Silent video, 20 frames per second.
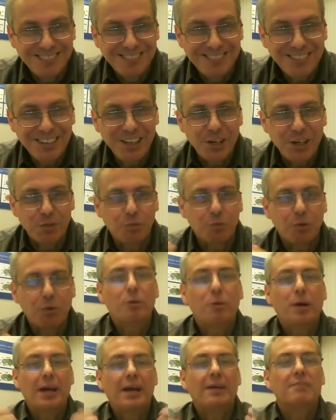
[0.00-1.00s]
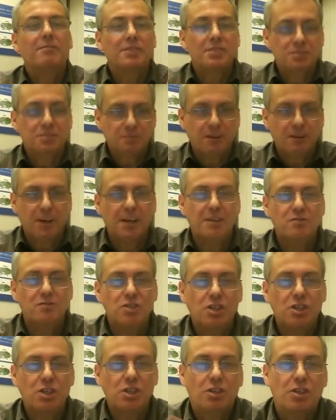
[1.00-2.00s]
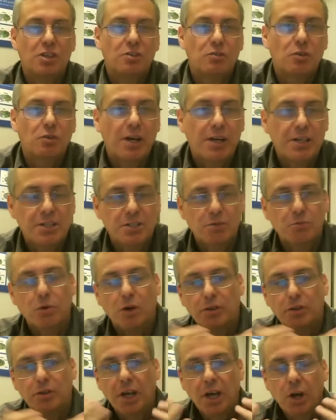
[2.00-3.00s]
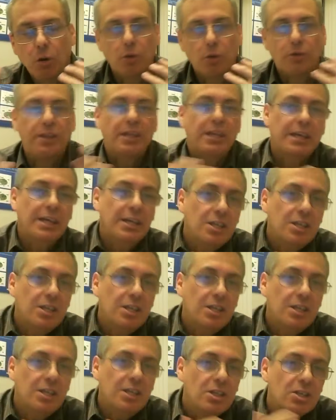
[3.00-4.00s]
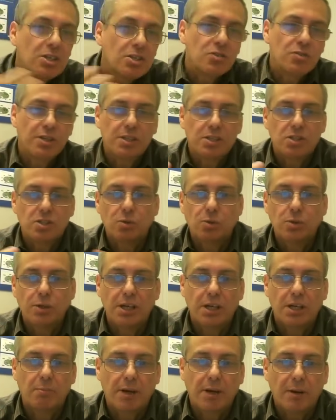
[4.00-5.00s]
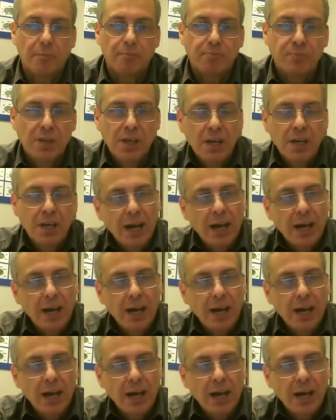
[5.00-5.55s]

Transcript: You know, we have this 5G on the horizon, what the industry is talking about.